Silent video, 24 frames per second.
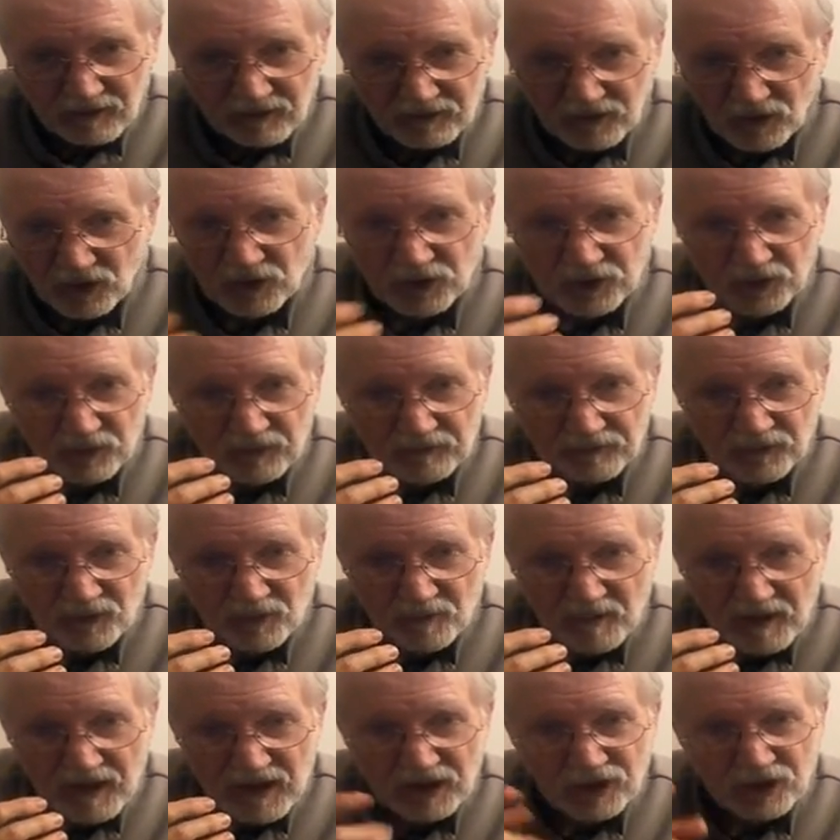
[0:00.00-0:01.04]
Don't do it for
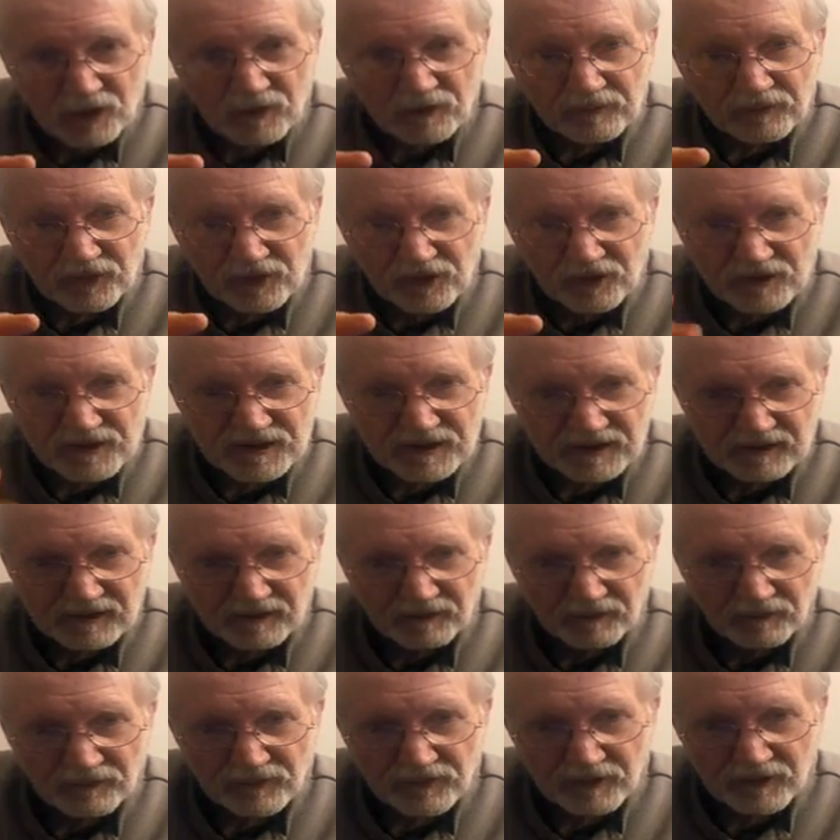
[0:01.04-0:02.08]
me, do it for
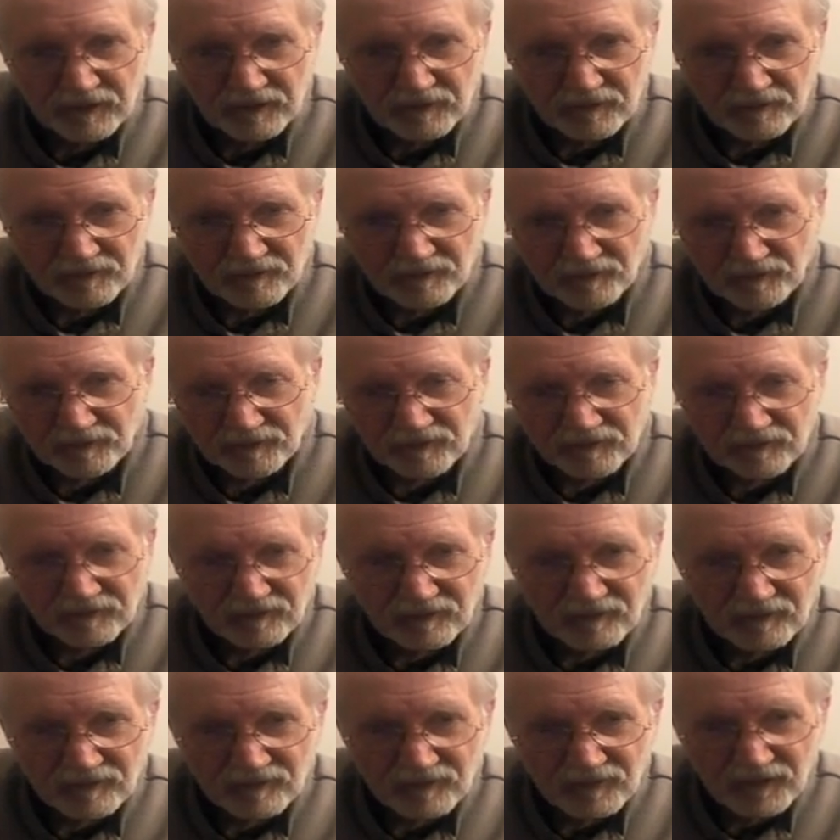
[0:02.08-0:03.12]
yourself.
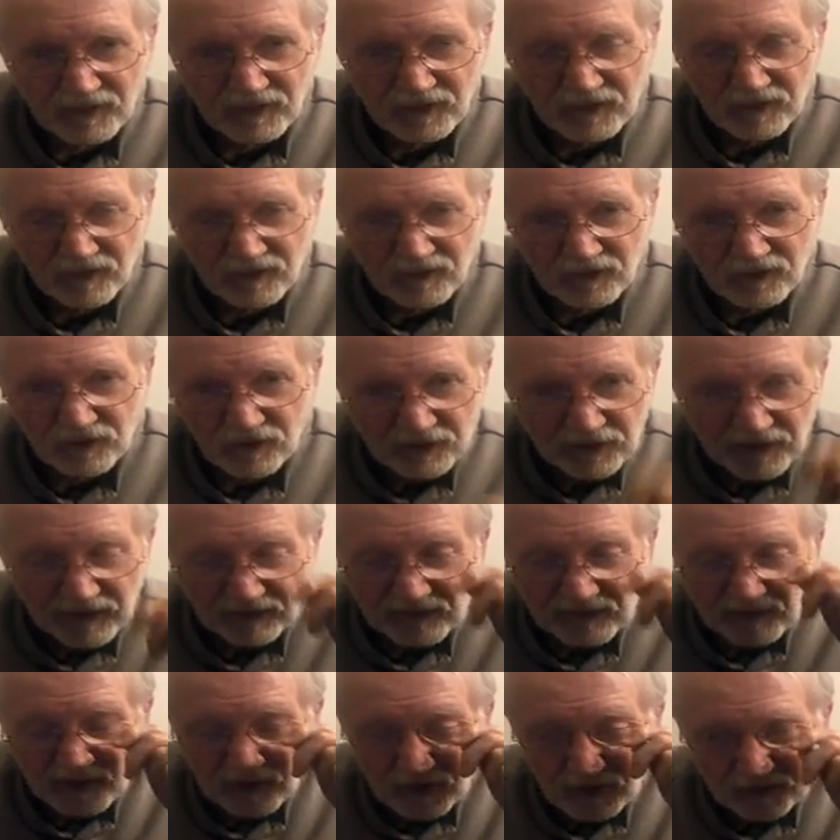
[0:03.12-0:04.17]
You
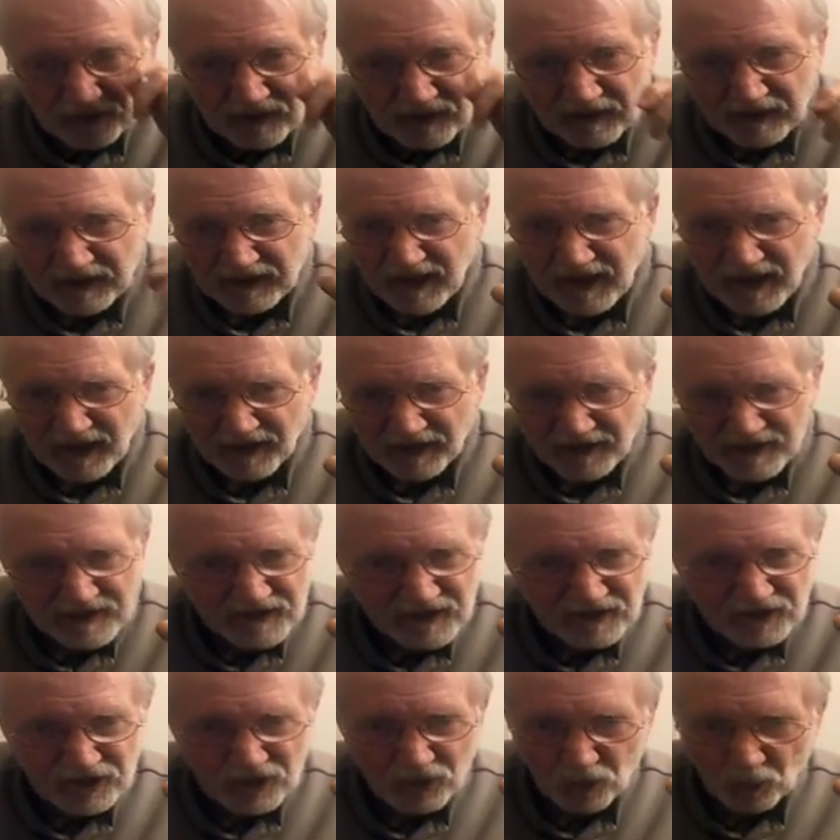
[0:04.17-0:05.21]
think Kat is
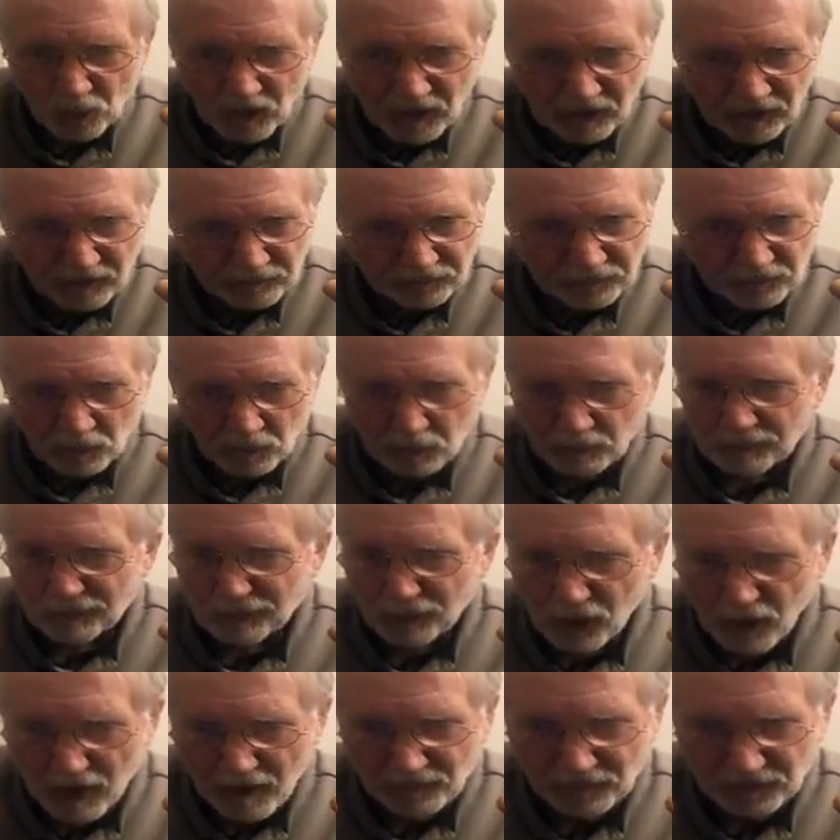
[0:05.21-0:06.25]
such a wonderful
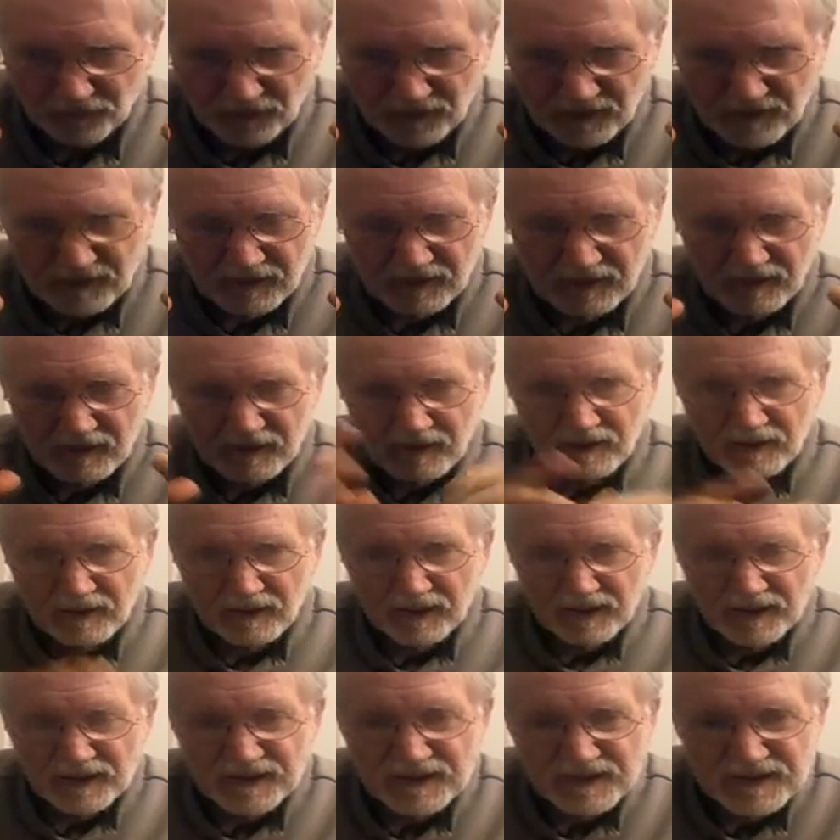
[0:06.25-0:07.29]
prophet
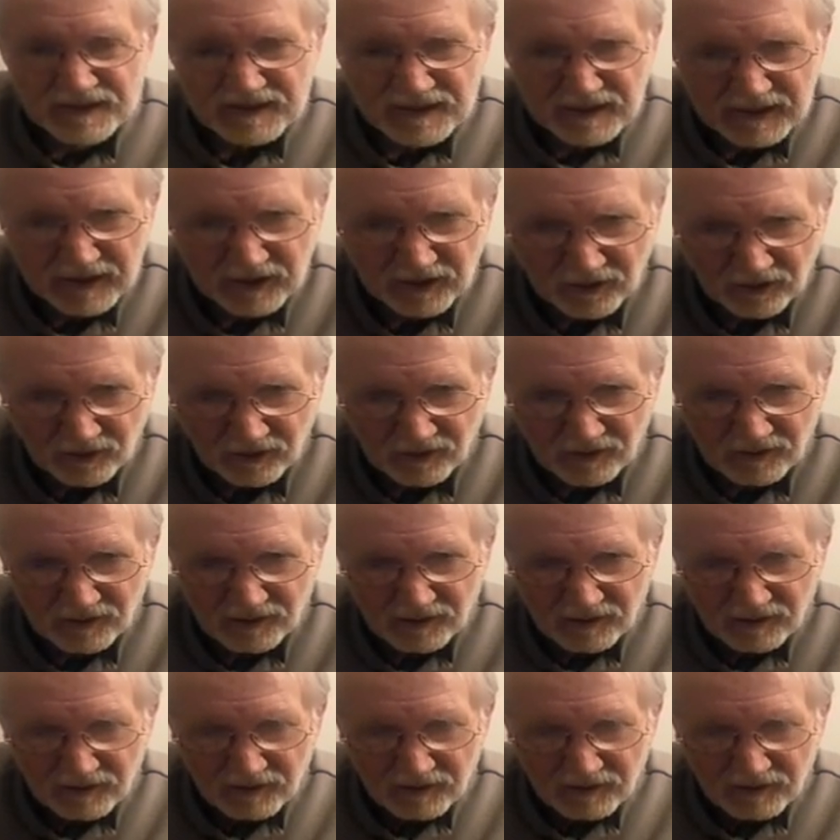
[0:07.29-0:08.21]
and seer.